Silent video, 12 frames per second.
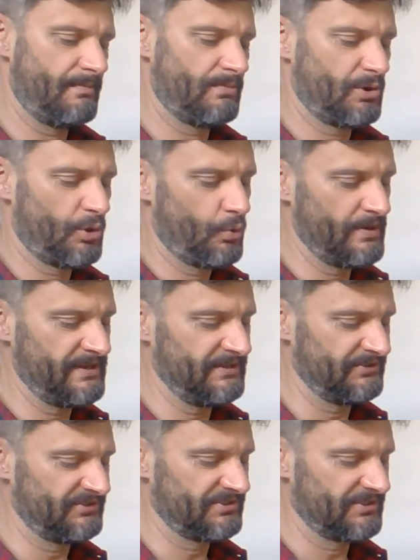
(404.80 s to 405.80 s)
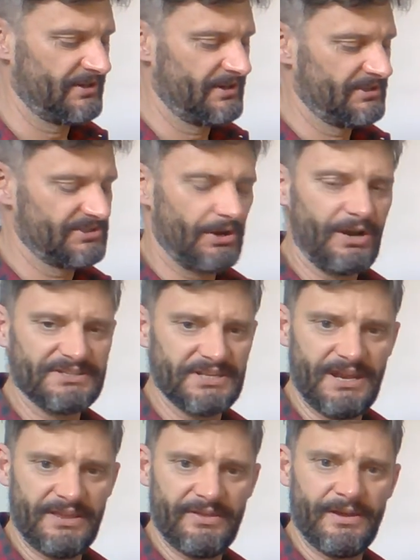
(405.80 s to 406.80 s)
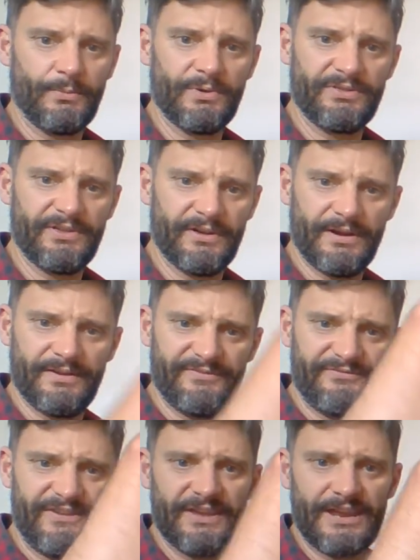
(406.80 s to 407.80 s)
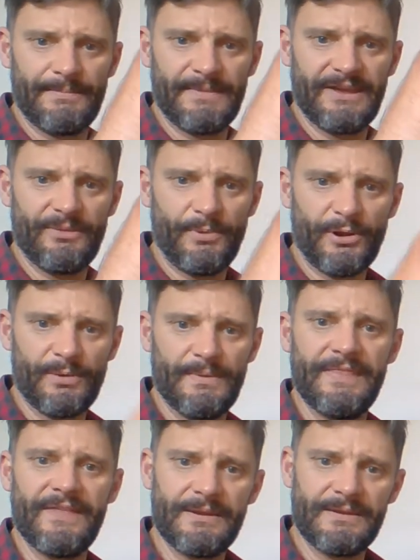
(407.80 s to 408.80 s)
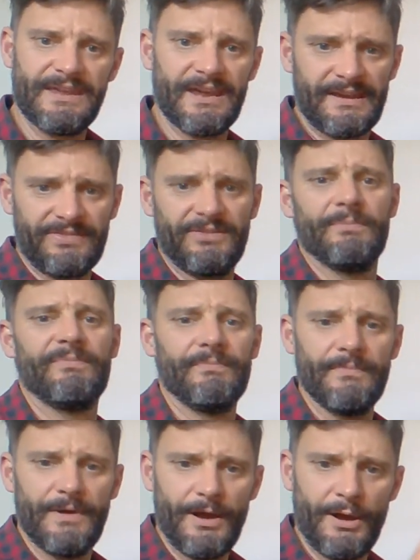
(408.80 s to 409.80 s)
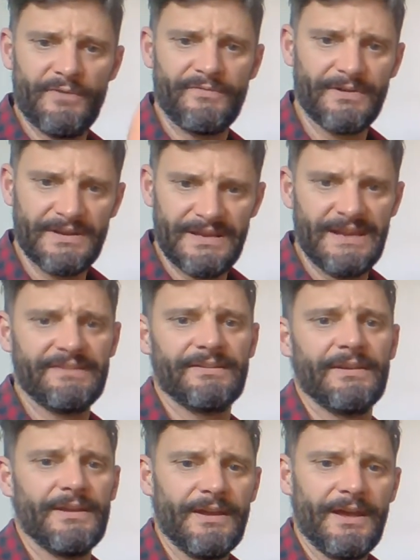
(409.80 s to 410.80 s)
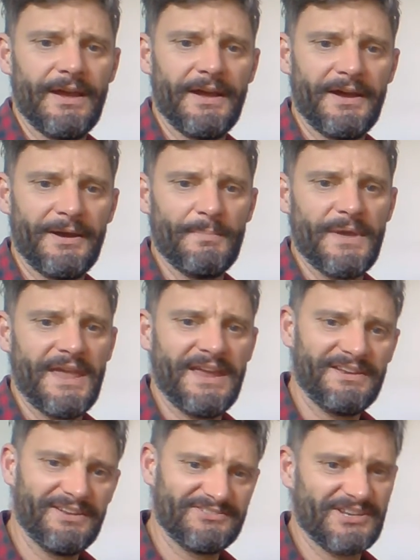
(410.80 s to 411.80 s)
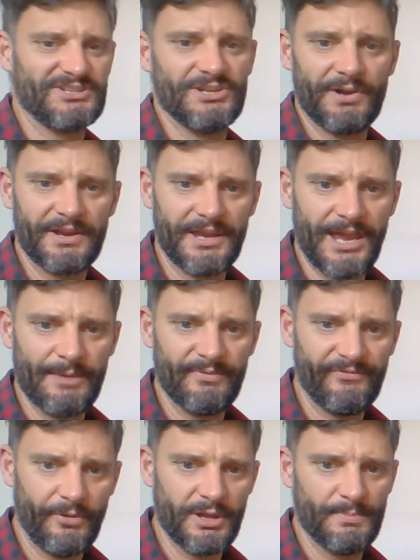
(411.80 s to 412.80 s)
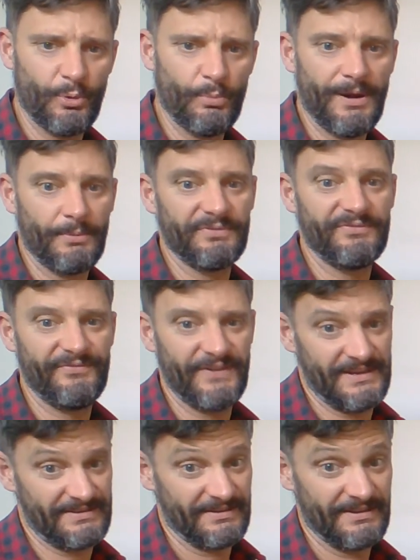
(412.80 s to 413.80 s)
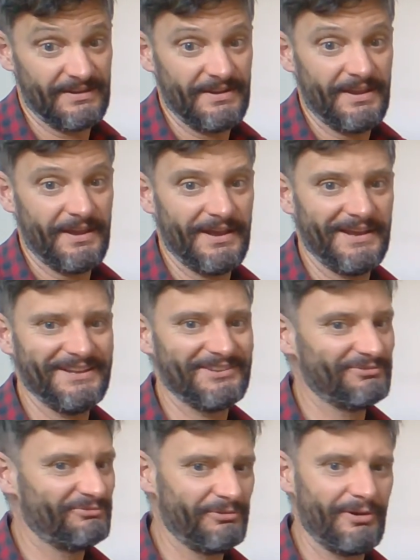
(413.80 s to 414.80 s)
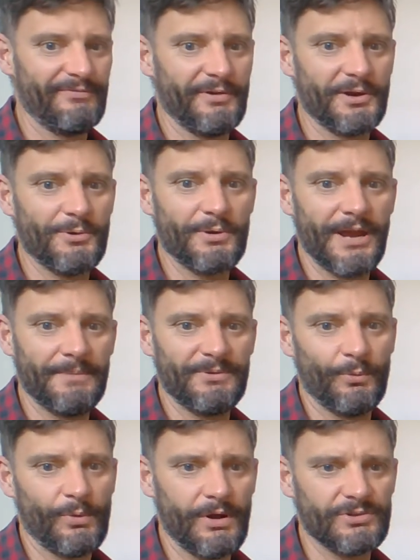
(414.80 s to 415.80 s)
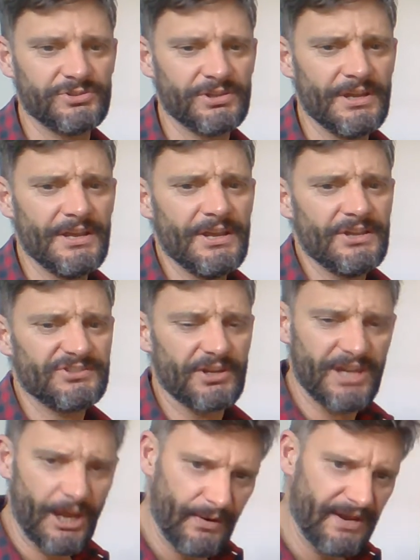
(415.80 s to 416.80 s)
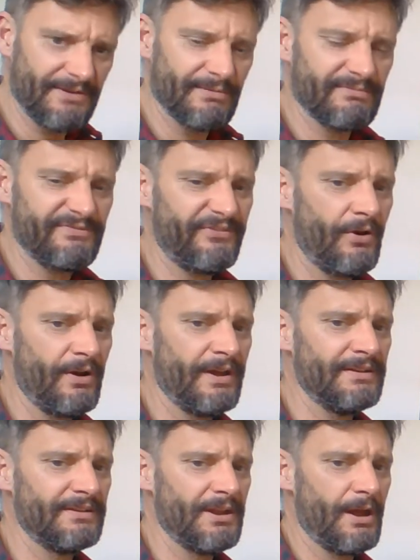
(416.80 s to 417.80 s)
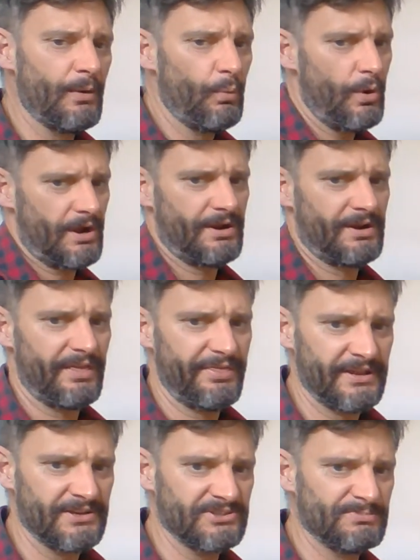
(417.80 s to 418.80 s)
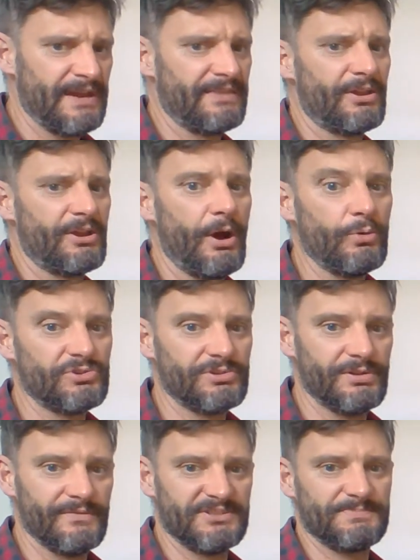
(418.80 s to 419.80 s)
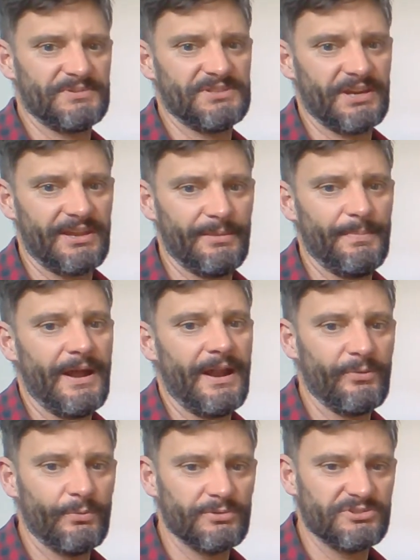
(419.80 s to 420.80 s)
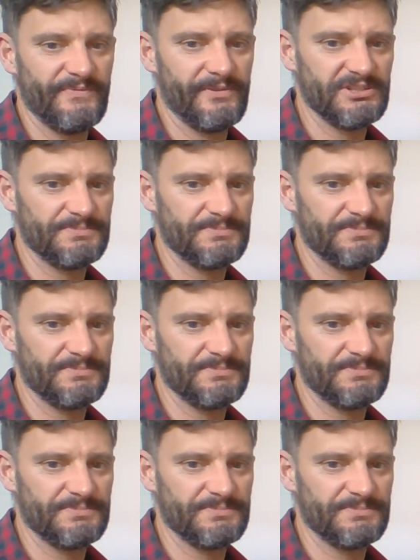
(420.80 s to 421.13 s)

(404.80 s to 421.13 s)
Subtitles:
coins tied together with a feather coming out the bottom, and they kick them over a net, and it's actually like a game of volleyball but with feet. It's a very, very cool game to watch. So go out there and find, what kind of things make the culture of this particular part of the world very